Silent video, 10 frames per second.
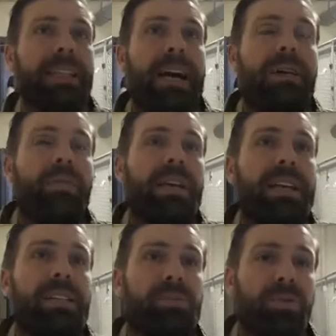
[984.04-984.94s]
I want to
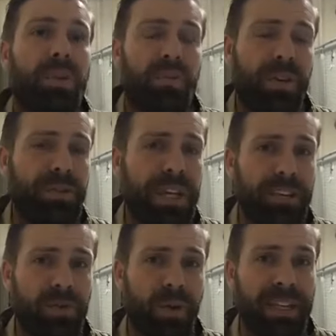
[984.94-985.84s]
guess between 15 and
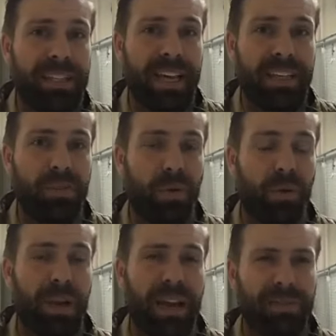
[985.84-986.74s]
20 days where we
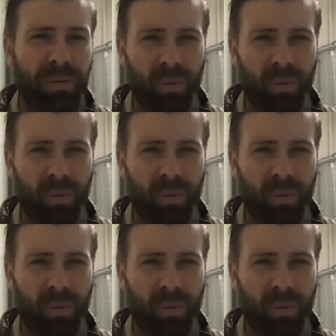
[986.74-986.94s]
have some